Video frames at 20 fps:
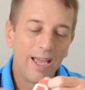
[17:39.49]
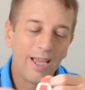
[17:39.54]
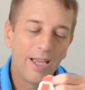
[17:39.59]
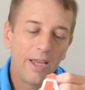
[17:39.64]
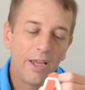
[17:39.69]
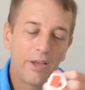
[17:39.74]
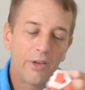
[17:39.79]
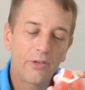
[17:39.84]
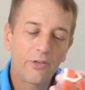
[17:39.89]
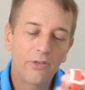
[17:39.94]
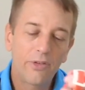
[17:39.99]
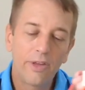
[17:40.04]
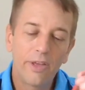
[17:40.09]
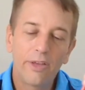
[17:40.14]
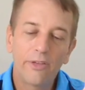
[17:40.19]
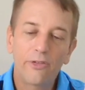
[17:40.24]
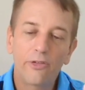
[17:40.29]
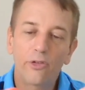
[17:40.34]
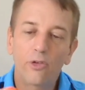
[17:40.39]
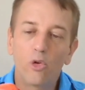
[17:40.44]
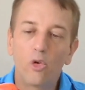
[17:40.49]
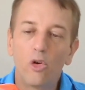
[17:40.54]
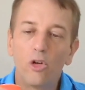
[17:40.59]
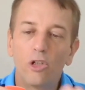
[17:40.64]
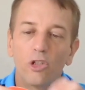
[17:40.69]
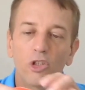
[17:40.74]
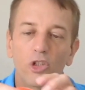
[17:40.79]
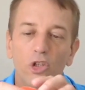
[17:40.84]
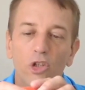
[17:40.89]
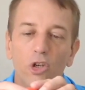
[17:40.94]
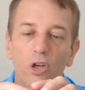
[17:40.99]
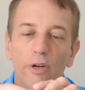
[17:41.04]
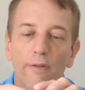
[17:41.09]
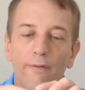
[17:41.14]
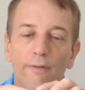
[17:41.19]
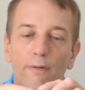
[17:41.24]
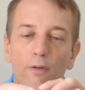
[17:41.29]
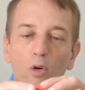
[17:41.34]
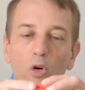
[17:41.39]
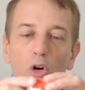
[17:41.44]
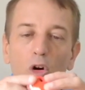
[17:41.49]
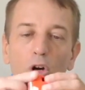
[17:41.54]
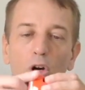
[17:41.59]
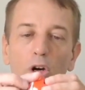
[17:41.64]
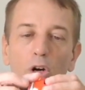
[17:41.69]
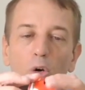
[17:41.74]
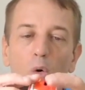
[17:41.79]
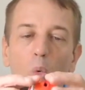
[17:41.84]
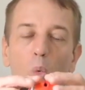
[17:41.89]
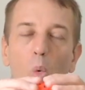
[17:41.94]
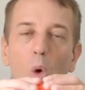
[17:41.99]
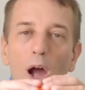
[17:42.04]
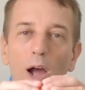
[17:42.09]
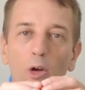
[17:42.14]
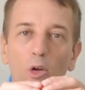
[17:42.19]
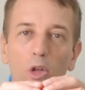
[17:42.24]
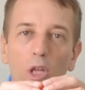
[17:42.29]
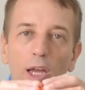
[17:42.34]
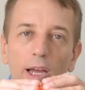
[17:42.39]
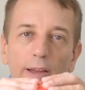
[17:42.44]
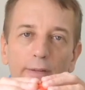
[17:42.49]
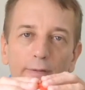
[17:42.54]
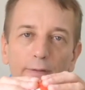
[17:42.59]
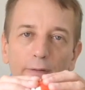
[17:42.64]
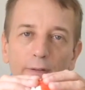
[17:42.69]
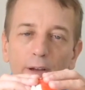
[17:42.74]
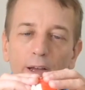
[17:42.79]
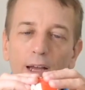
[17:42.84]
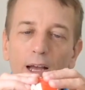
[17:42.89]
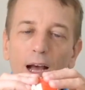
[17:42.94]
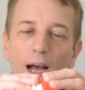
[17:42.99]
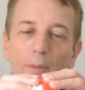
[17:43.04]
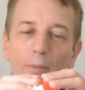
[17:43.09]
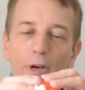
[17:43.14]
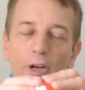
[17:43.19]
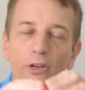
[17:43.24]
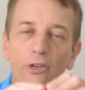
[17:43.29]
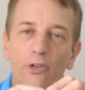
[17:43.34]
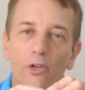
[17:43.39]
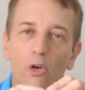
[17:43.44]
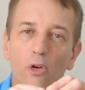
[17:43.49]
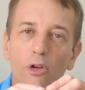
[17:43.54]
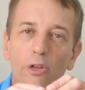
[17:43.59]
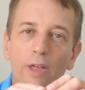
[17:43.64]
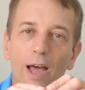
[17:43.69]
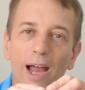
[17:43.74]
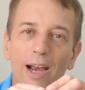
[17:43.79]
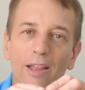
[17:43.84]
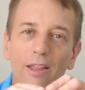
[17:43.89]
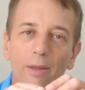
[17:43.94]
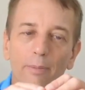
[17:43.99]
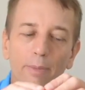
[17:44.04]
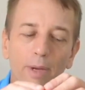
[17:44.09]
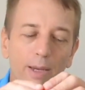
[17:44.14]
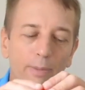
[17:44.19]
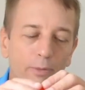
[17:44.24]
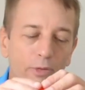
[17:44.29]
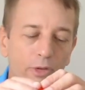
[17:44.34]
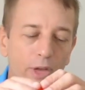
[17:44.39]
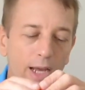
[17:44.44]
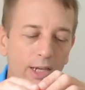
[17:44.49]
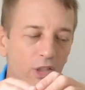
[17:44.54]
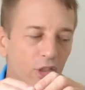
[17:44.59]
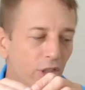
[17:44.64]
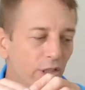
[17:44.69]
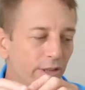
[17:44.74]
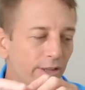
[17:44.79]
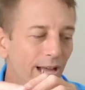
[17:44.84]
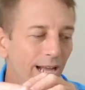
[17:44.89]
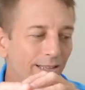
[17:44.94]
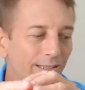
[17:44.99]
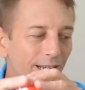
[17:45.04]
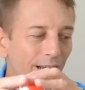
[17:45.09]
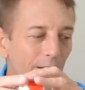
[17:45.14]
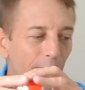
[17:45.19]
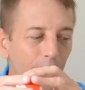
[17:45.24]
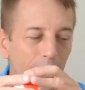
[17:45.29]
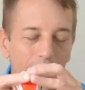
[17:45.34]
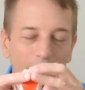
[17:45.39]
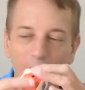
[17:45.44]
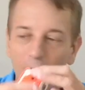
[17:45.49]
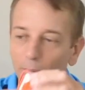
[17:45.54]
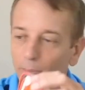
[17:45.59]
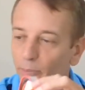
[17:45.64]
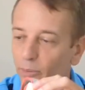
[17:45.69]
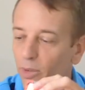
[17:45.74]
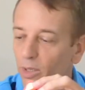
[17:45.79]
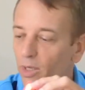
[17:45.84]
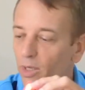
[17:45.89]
Is this torch good for wildlife? I'm going to show you that in the beam section. That's coming up.